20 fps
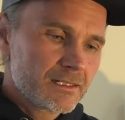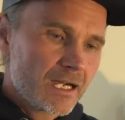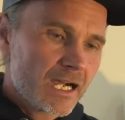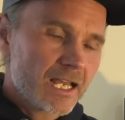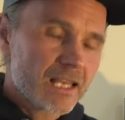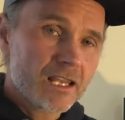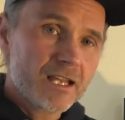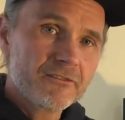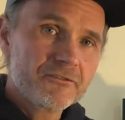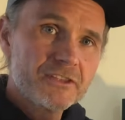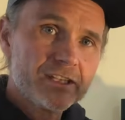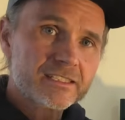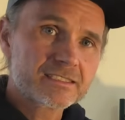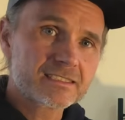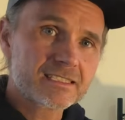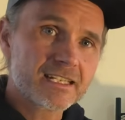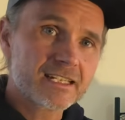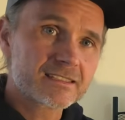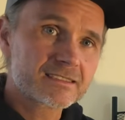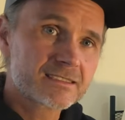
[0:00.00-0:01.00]
I love
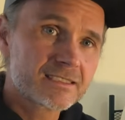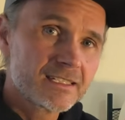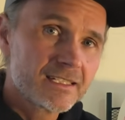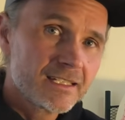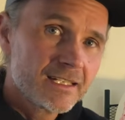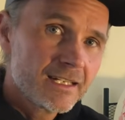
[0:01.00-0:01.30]
this disc.